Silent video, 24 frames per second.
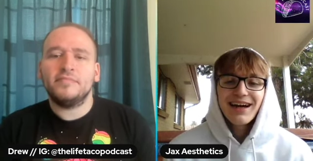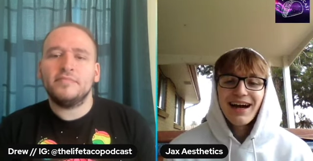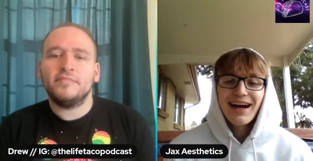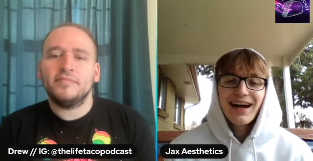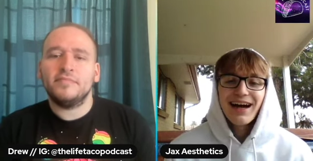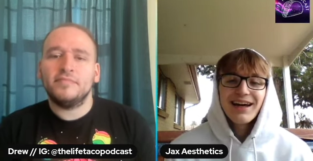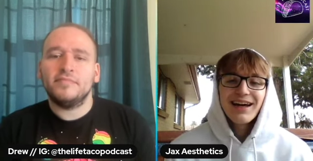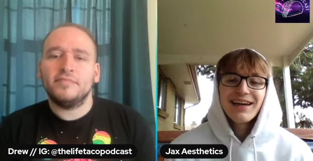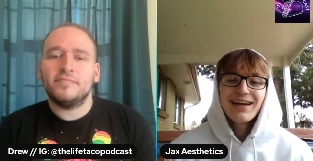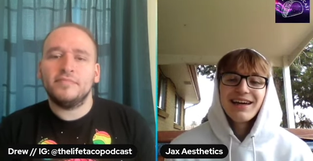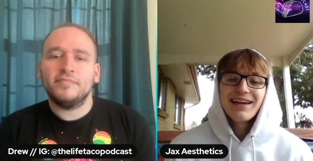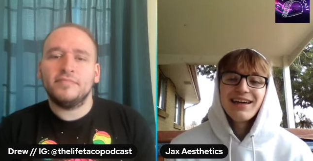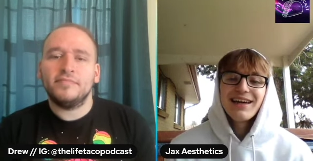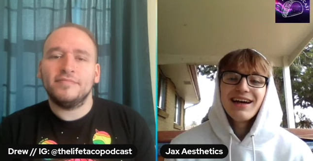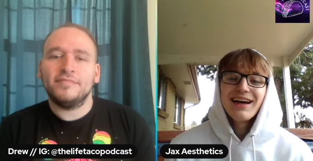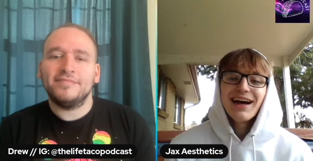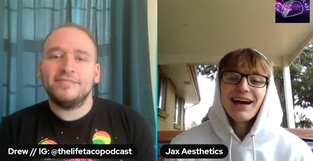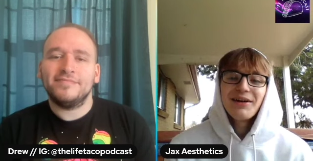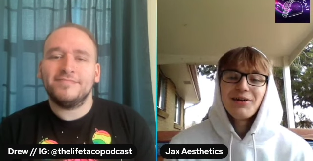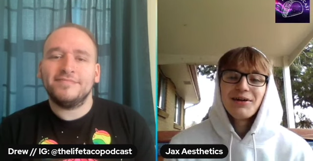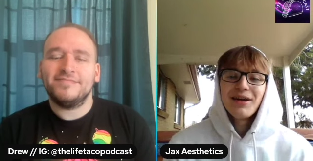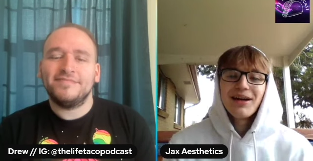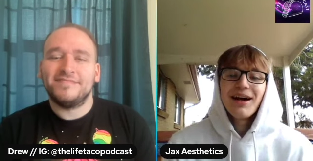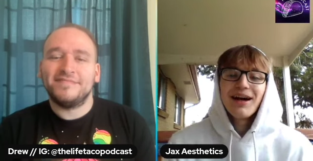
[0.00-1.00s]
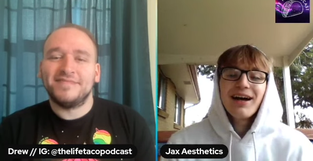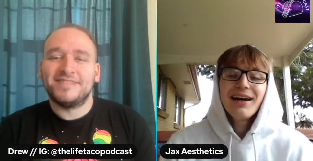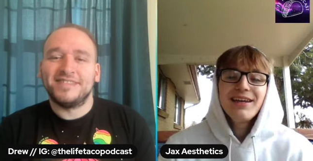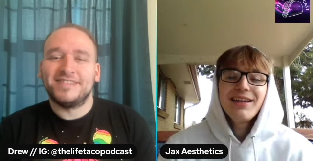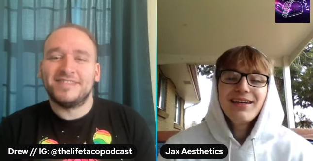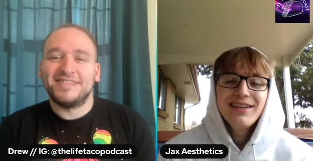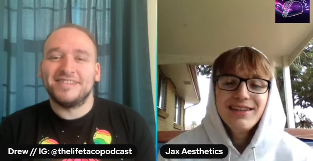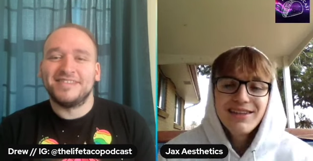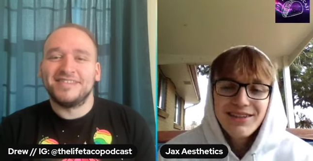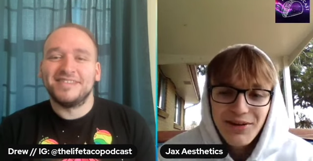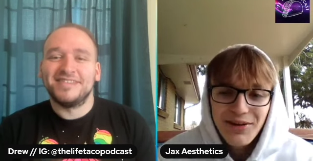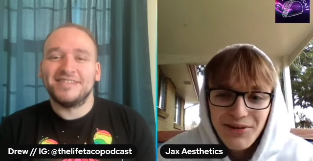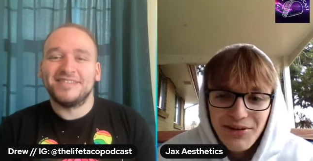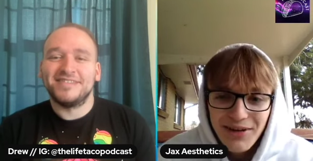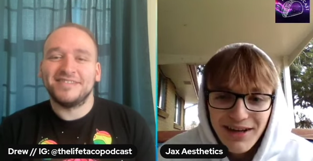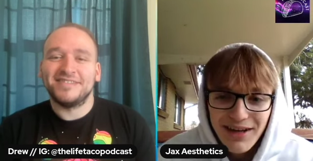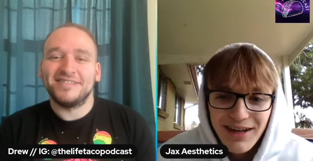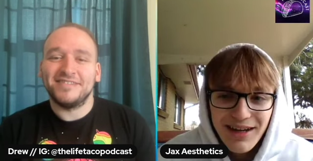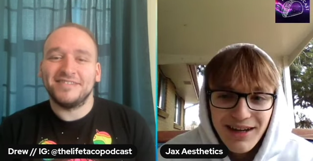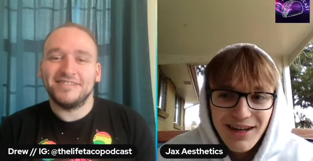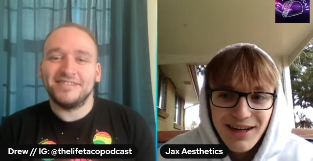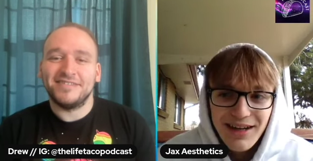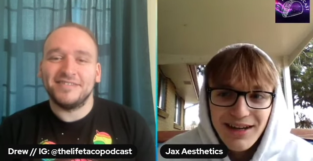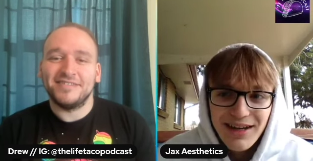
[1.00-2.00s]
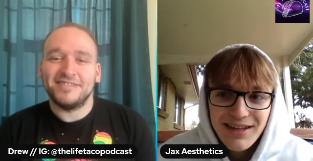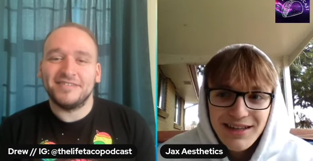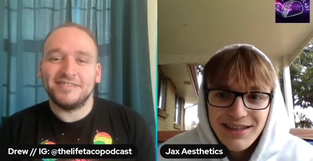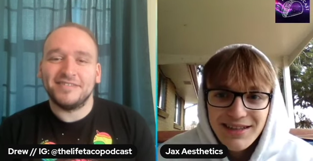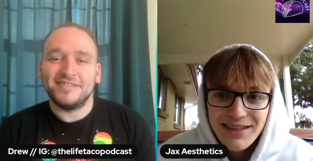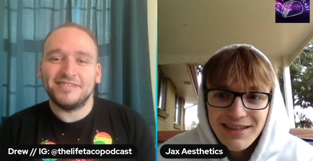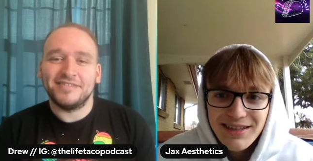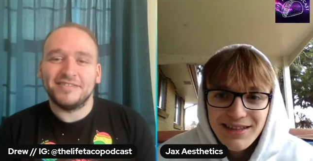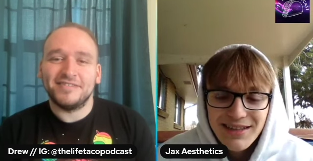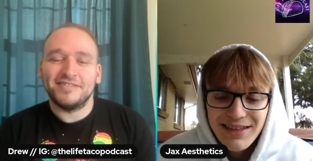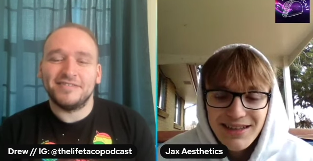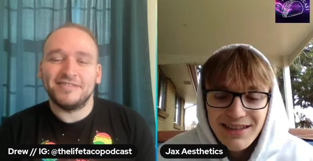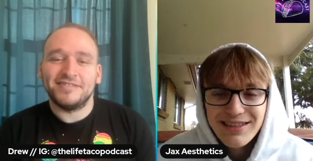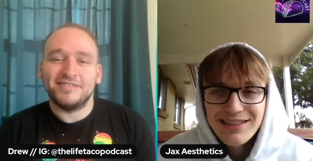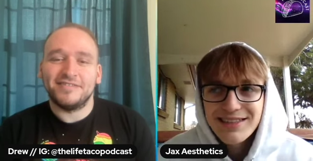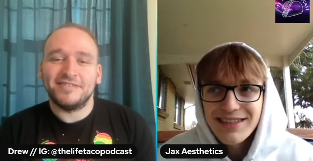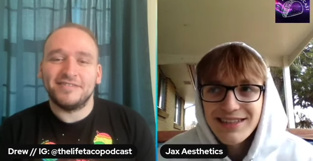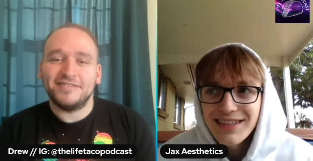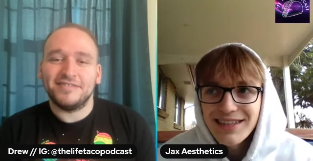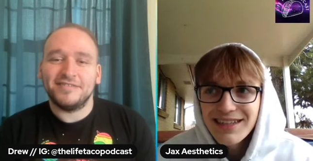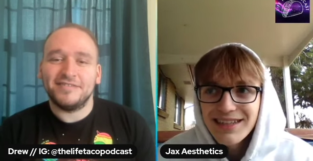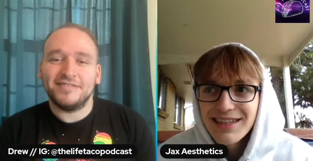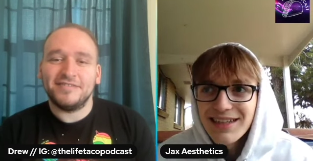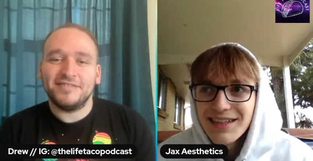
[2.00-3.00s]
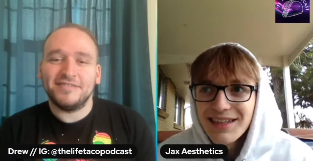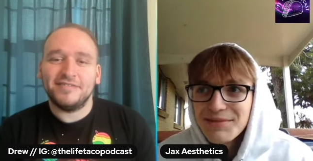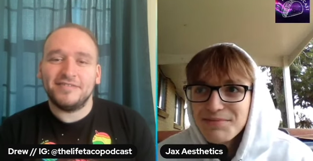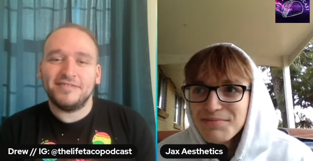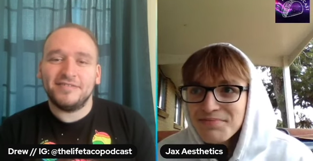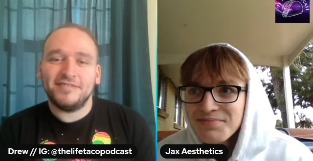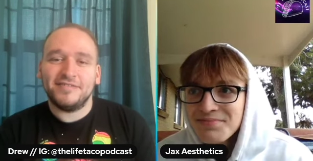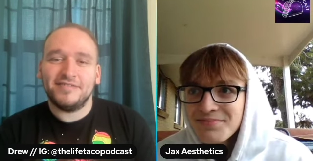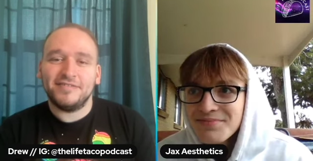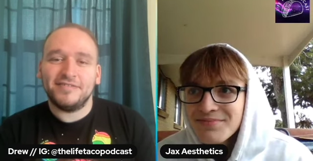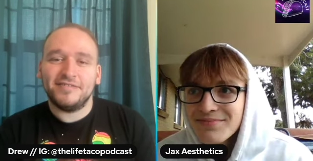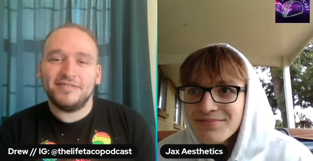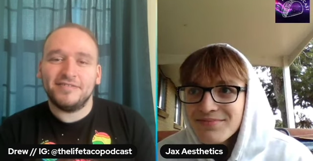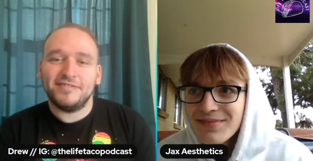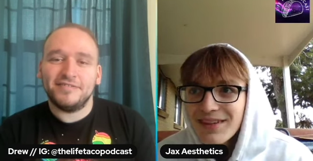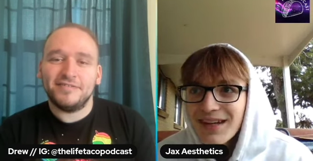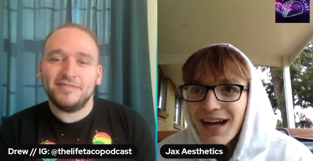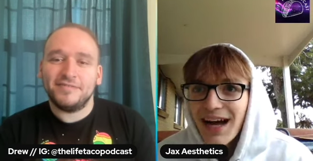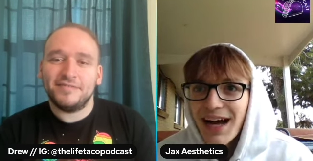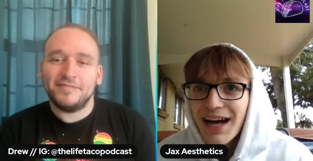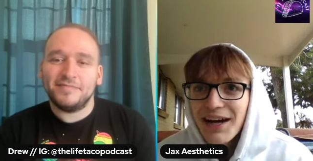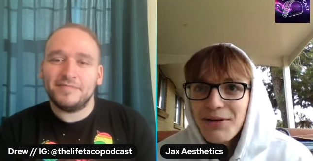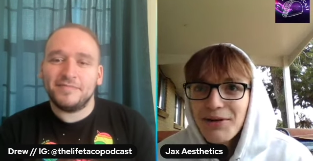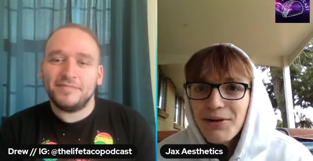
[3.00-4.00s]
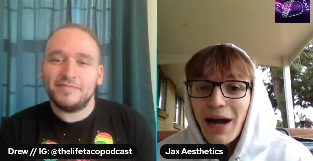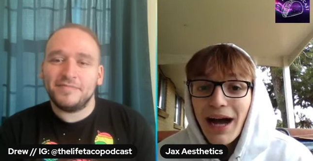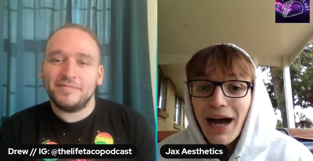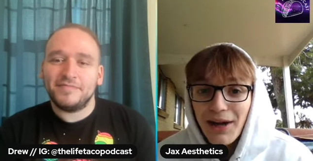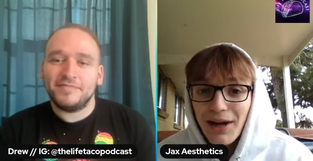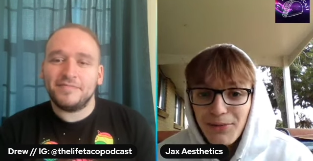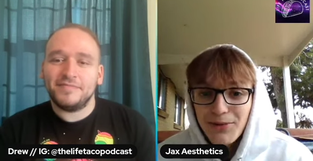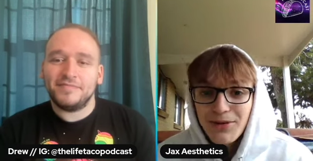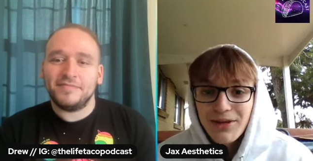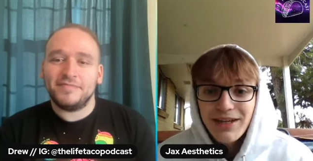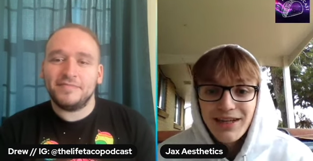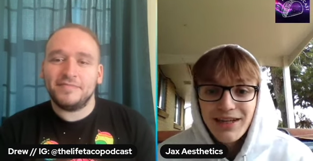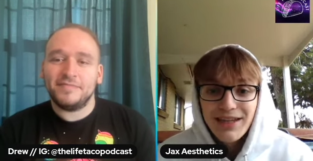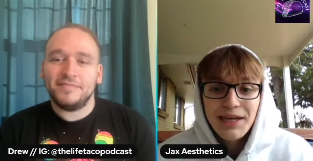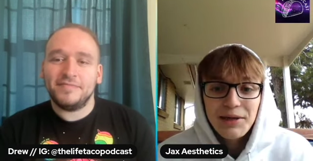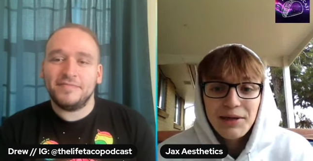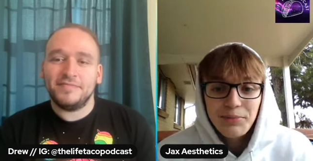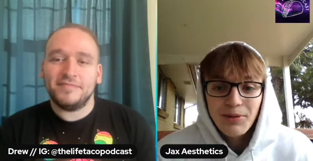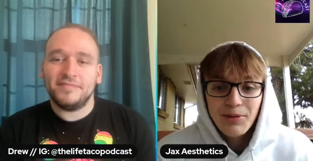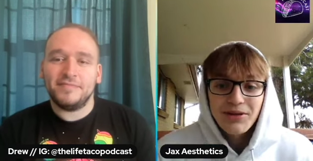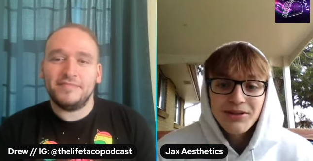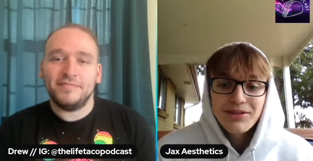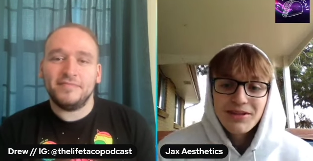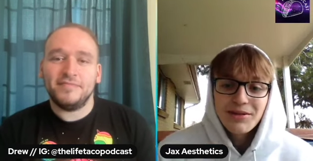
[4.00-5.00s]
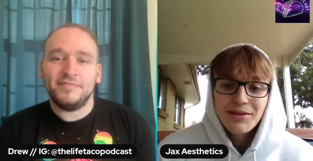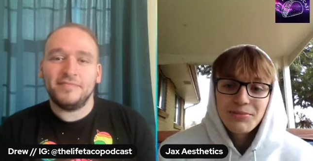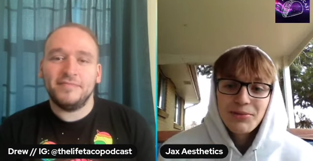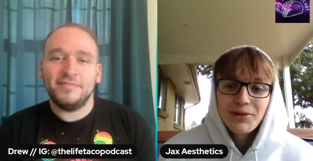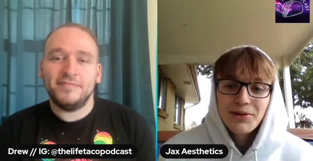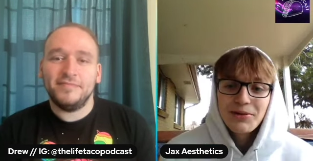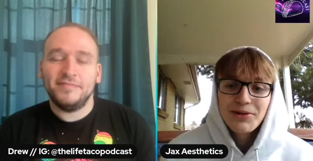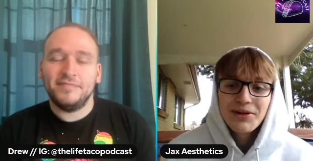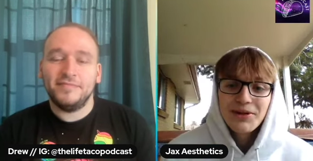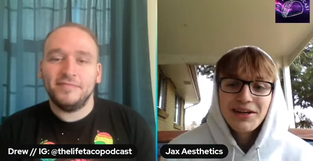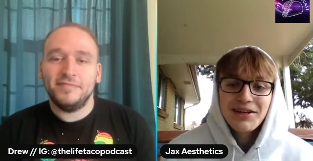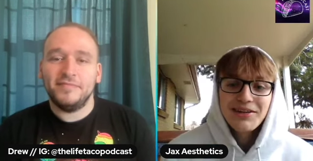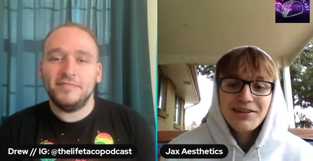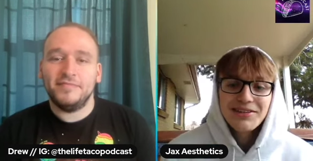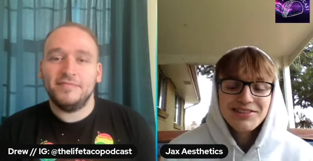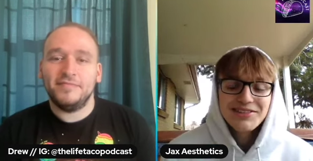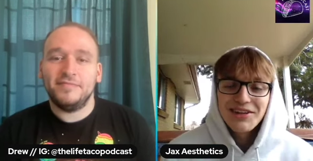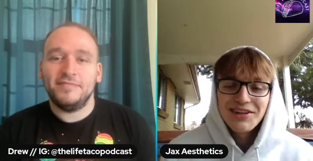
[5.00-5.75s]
Speaker 1: I I I don't. Uh, let's see. I, I really like pre-workout.